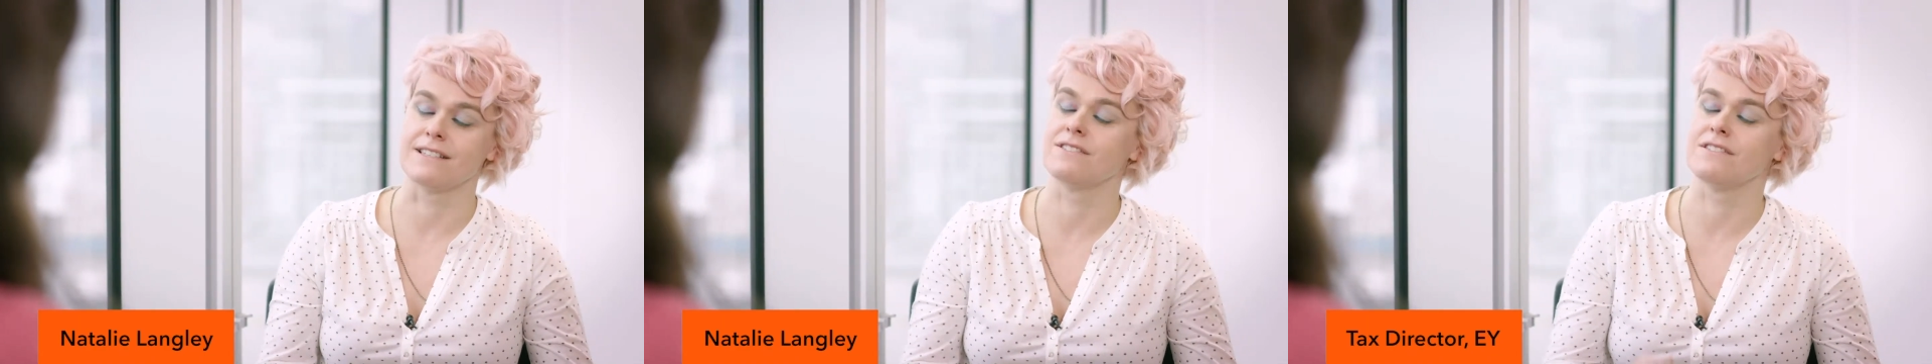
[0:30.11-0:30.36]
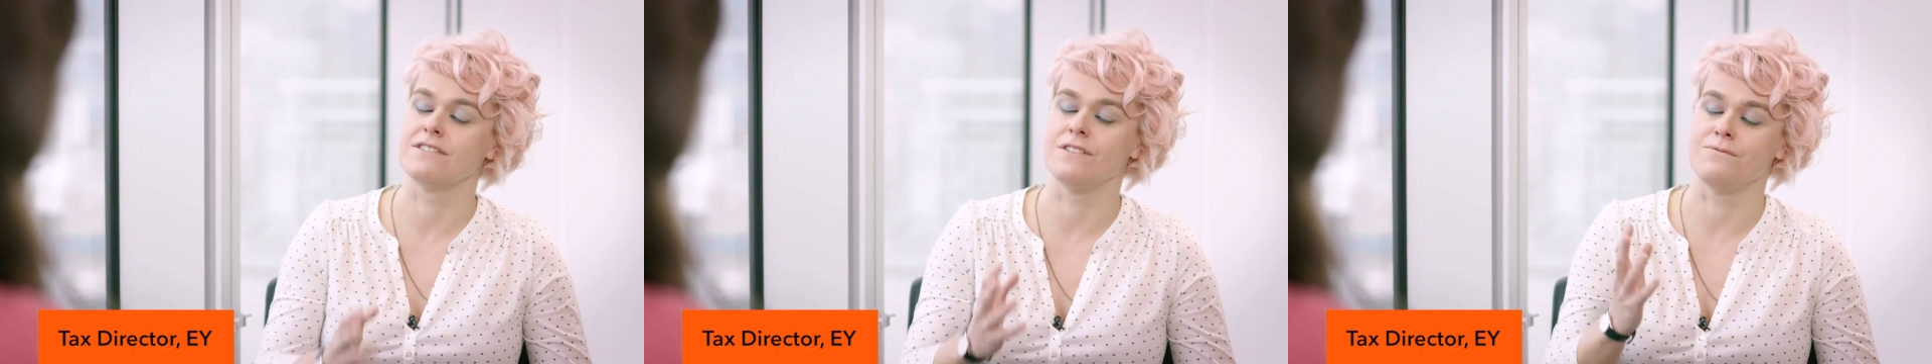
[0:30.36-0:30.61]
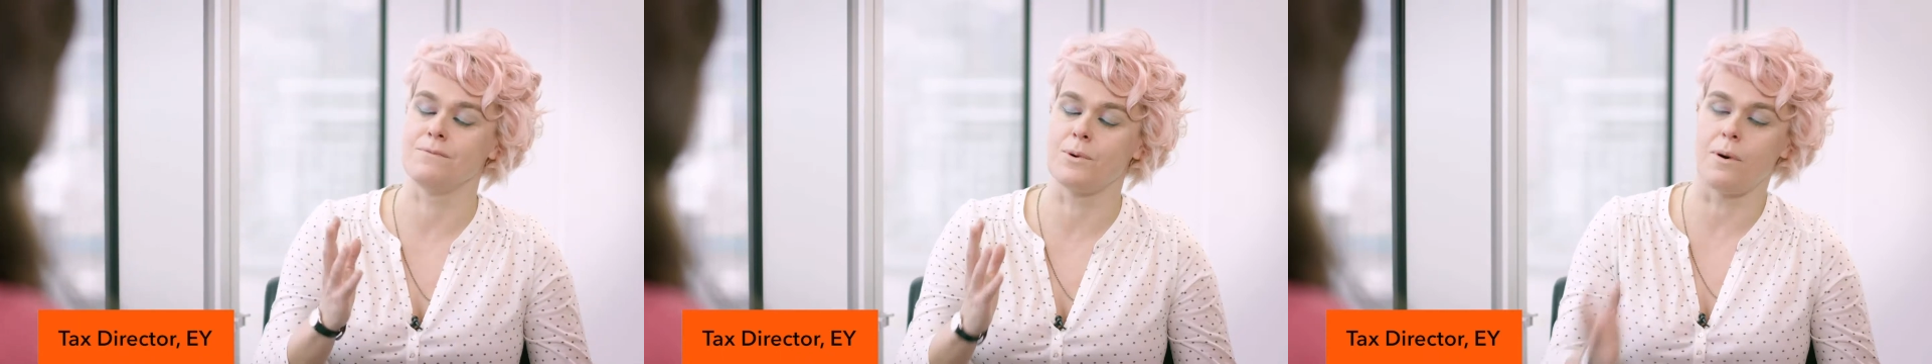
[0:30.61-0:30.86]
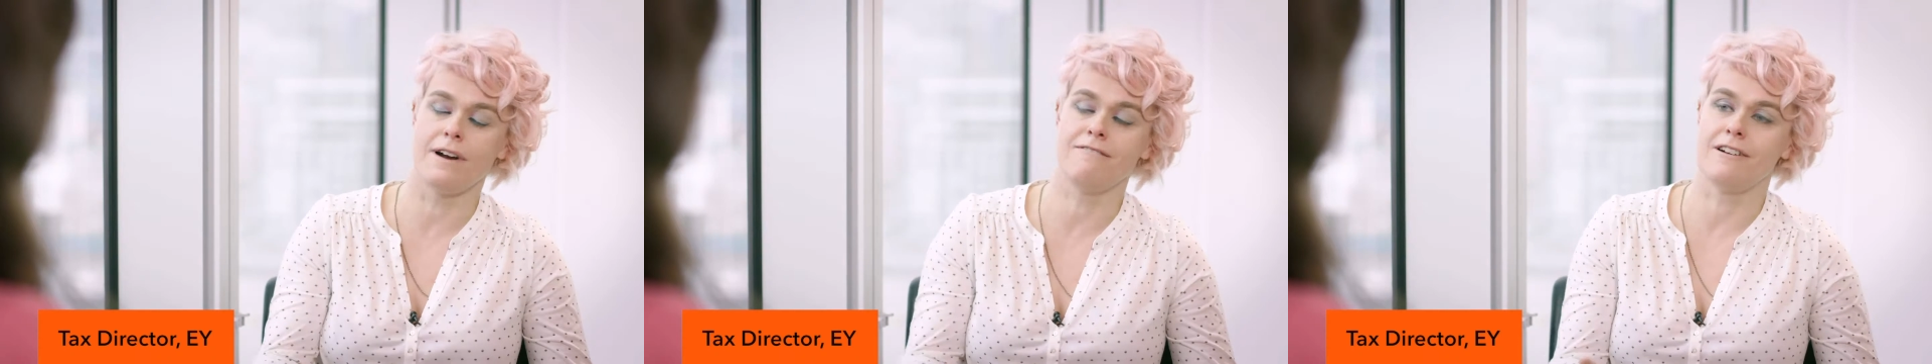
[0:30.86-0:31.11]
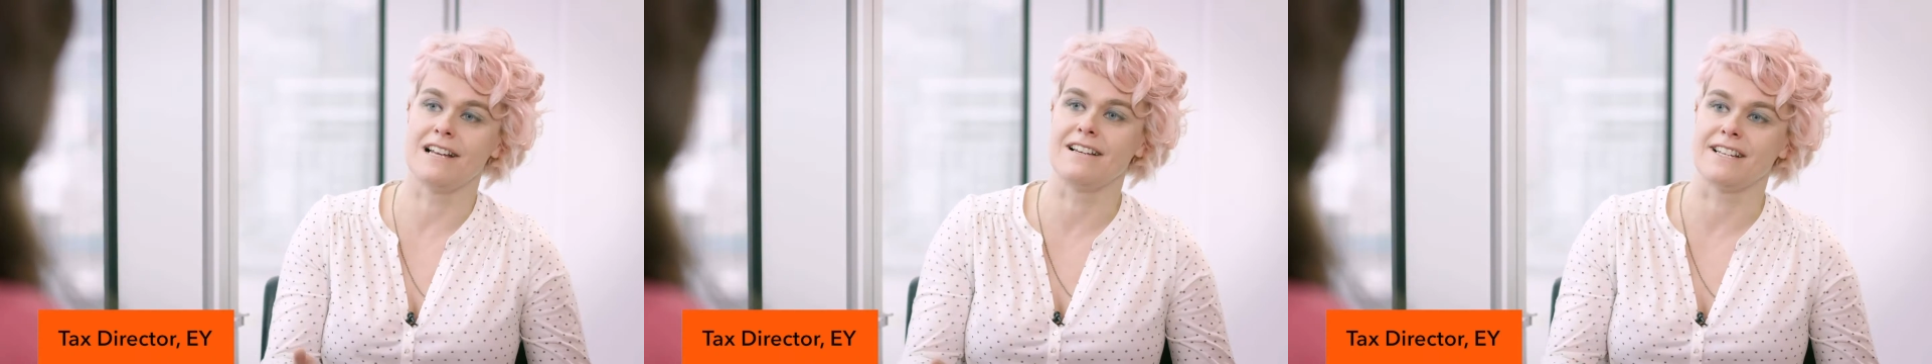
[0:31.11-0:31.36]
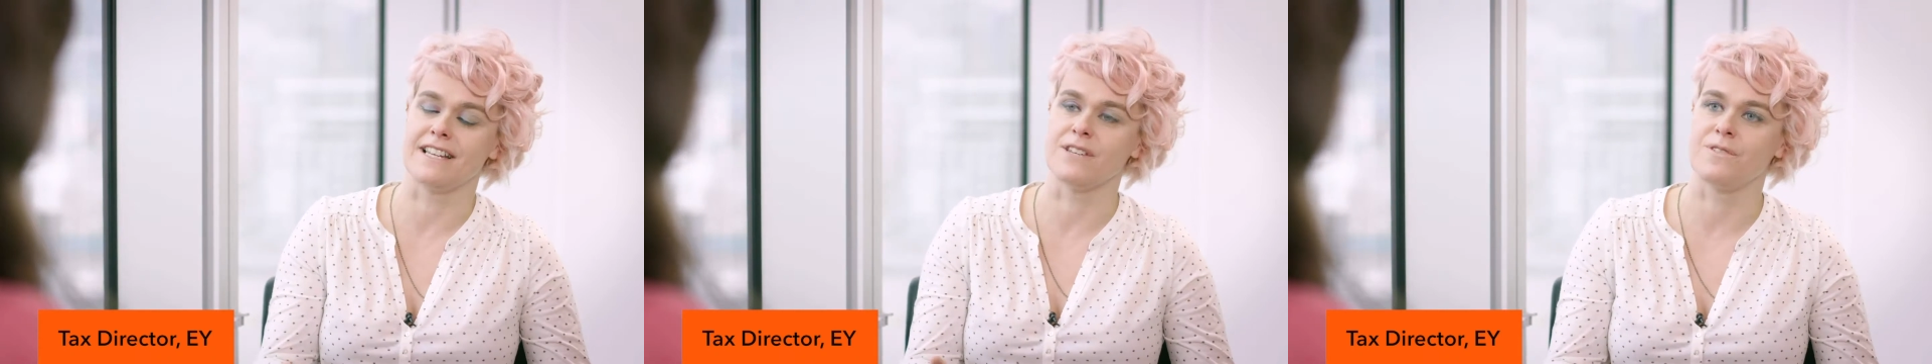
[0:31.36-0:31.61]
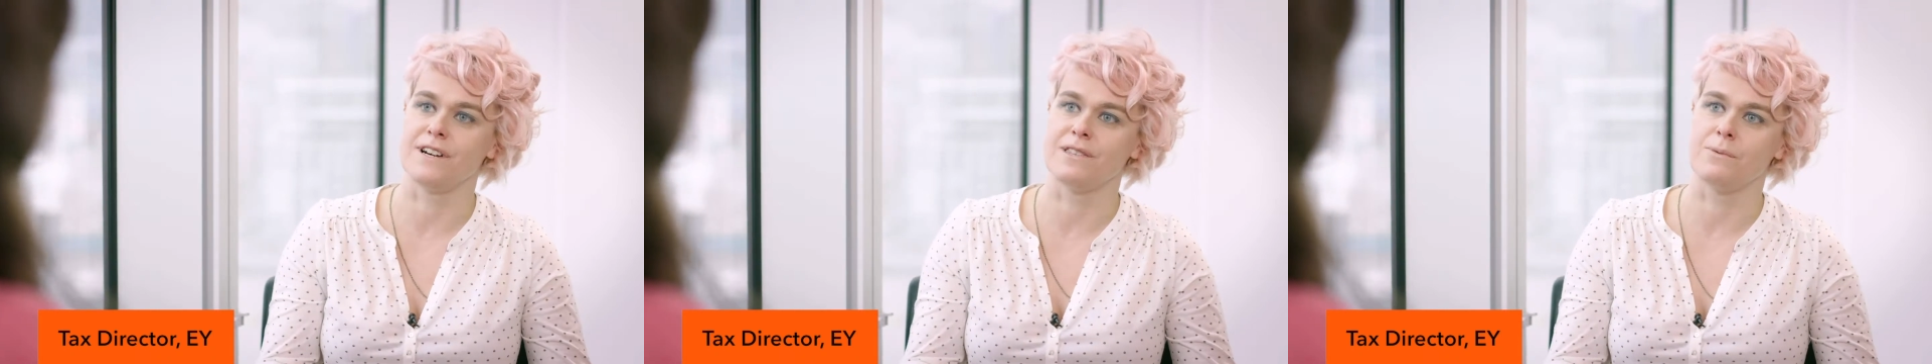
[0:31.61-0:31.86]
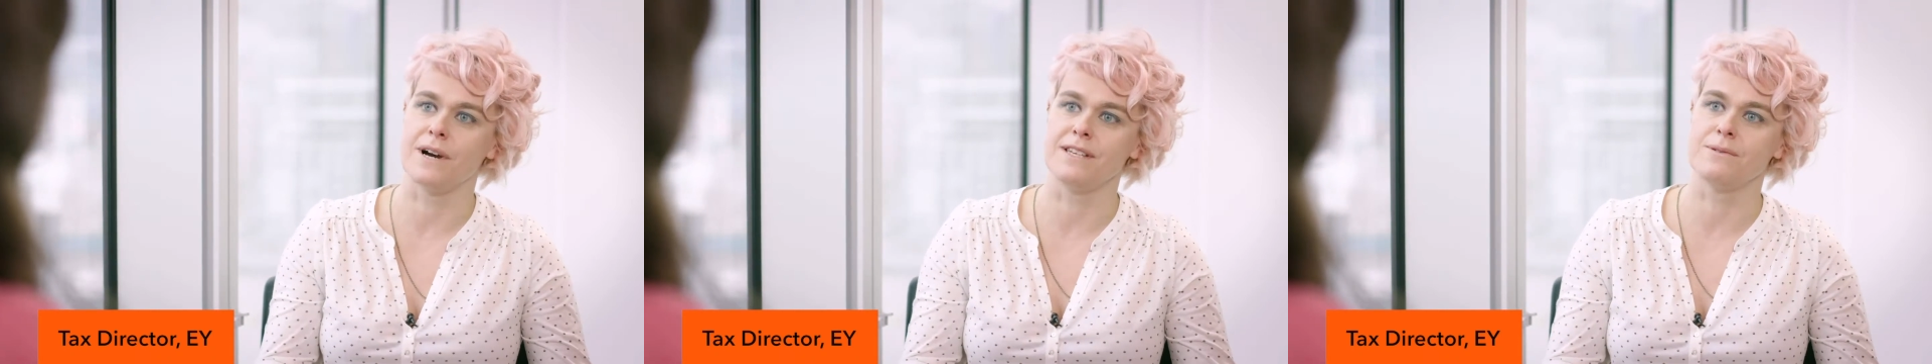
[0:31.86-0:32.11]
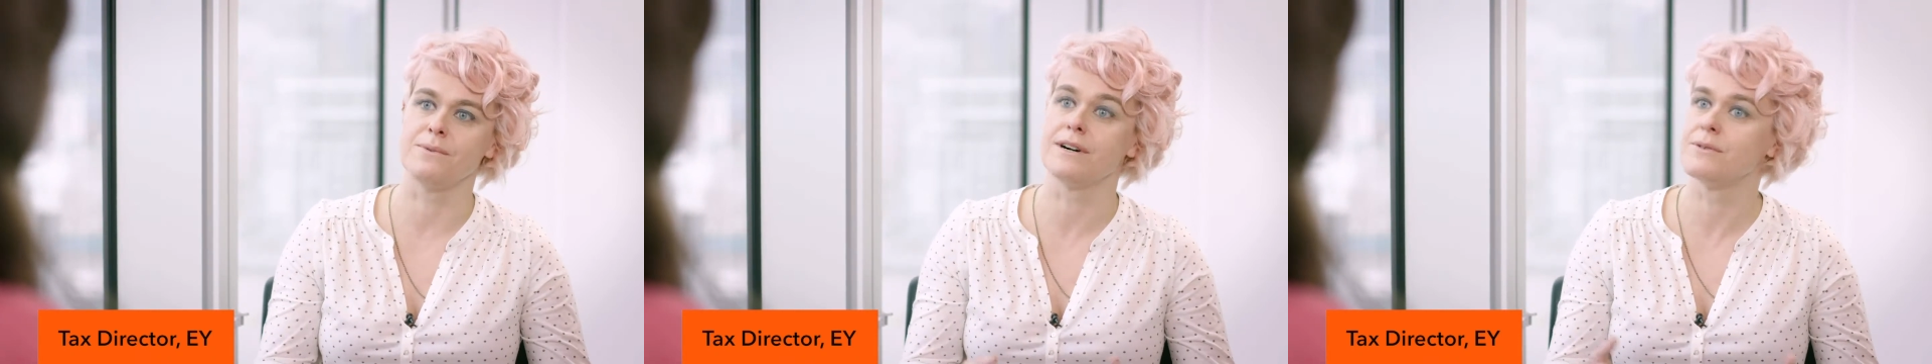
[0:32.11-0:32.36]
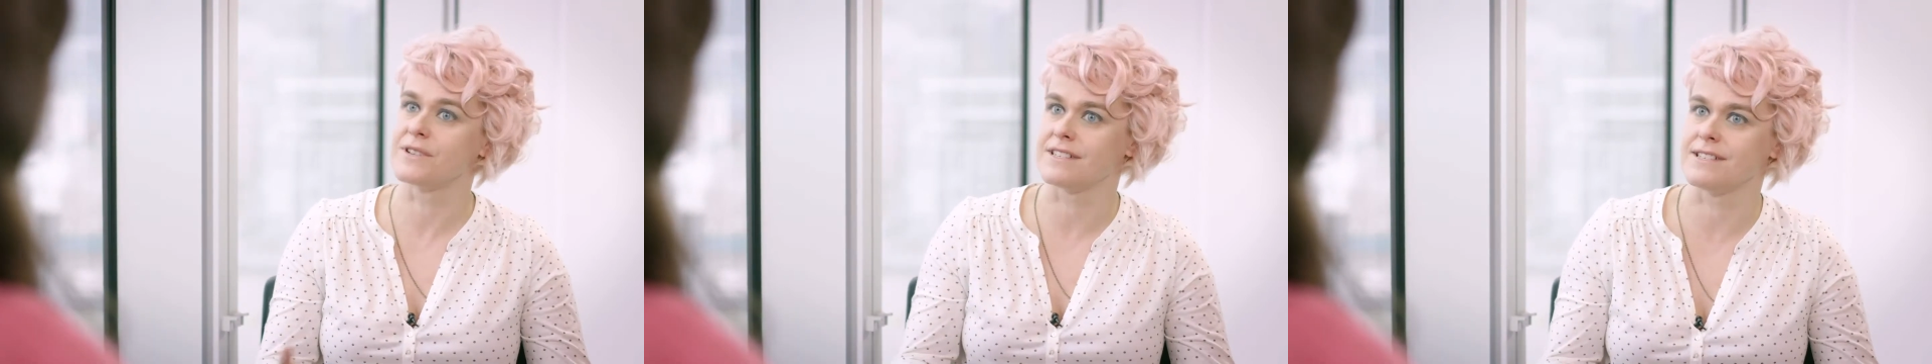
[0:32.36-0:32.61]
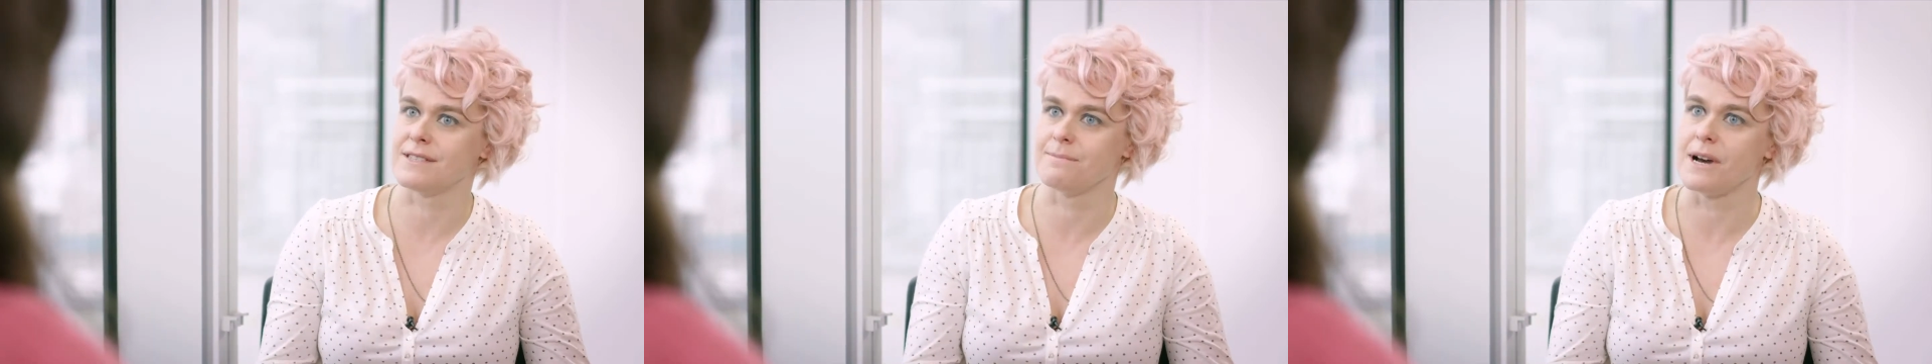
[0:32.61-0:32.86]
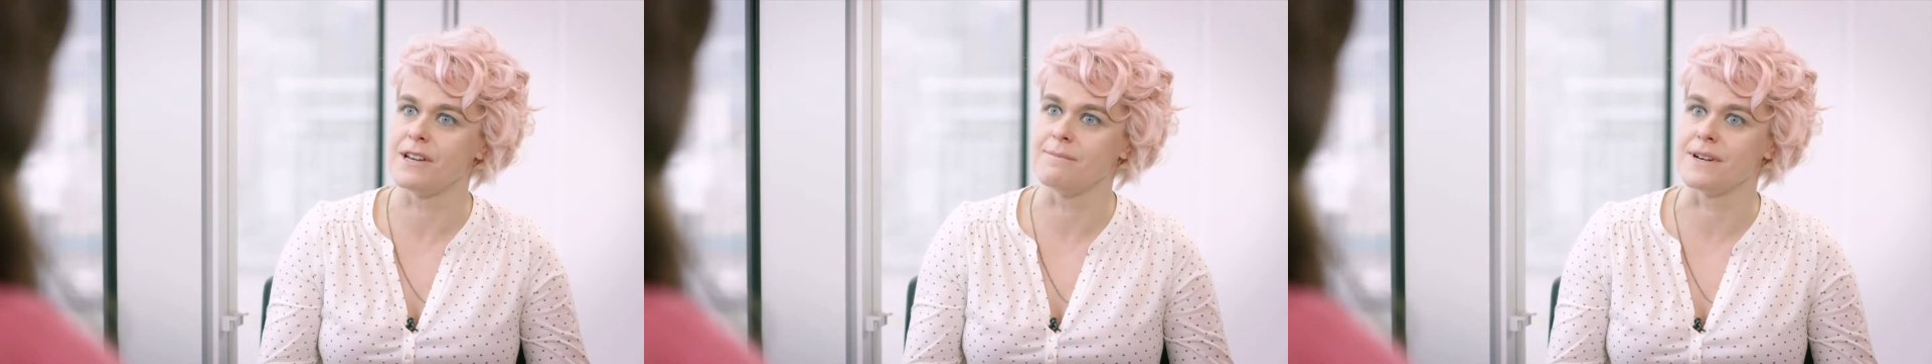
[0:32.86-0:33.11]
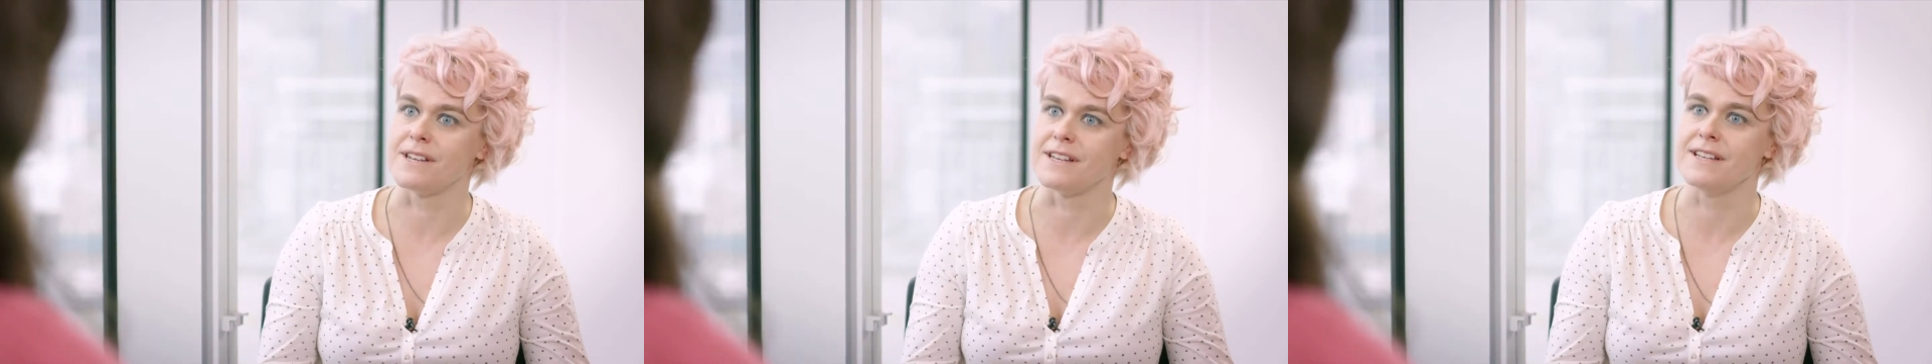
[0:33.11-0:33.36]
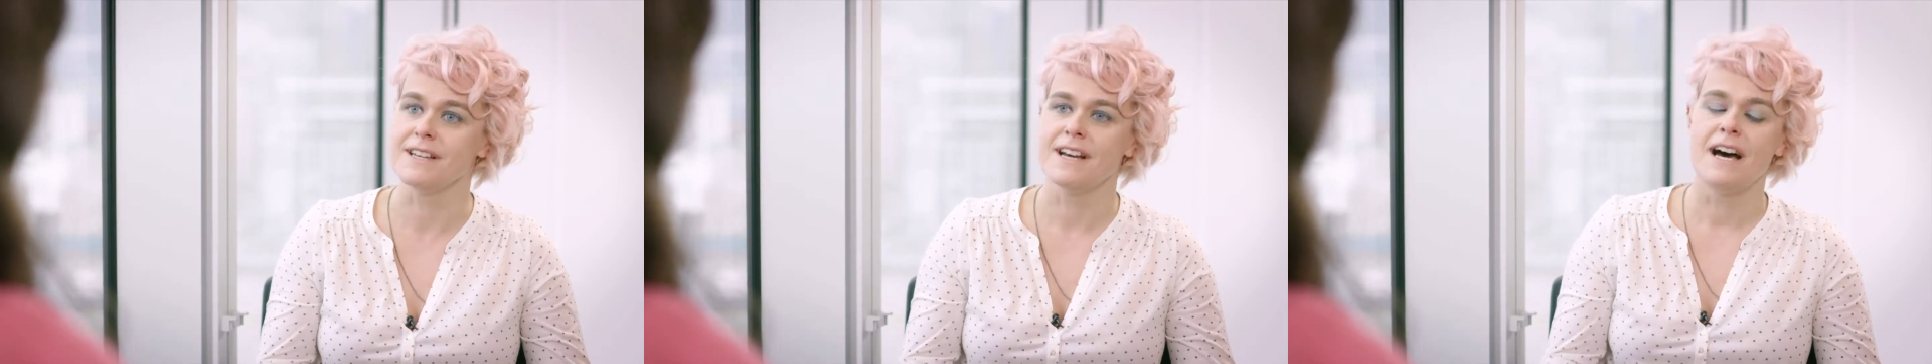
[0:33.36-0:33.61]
because as you've quite rightly identified, the way the world is at the moment,